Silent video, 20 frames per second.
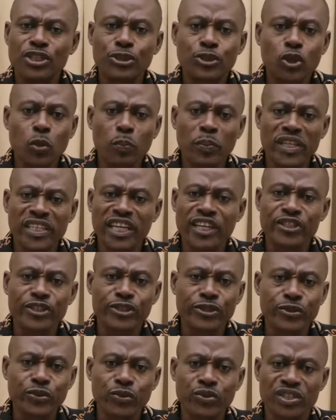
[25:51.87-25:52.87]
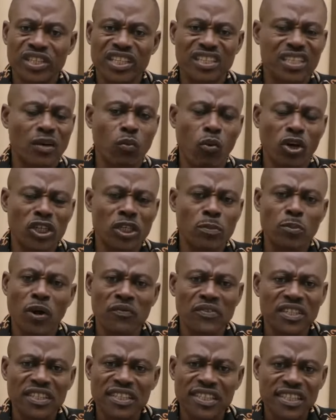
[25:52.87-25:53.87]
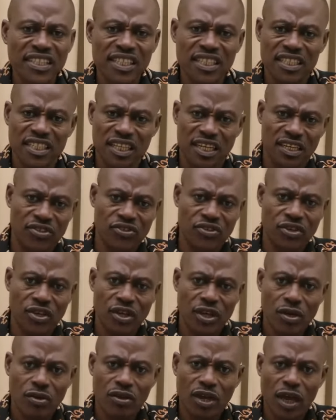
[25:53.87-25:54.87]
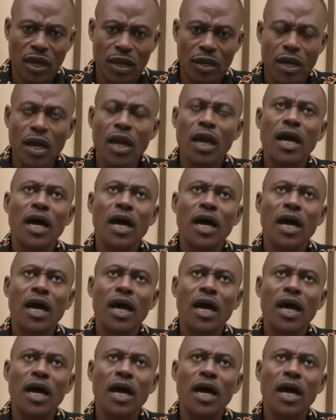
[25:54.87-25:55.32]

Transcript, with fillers: Jupiter, Zeus, the worship of the Caesars. Okay,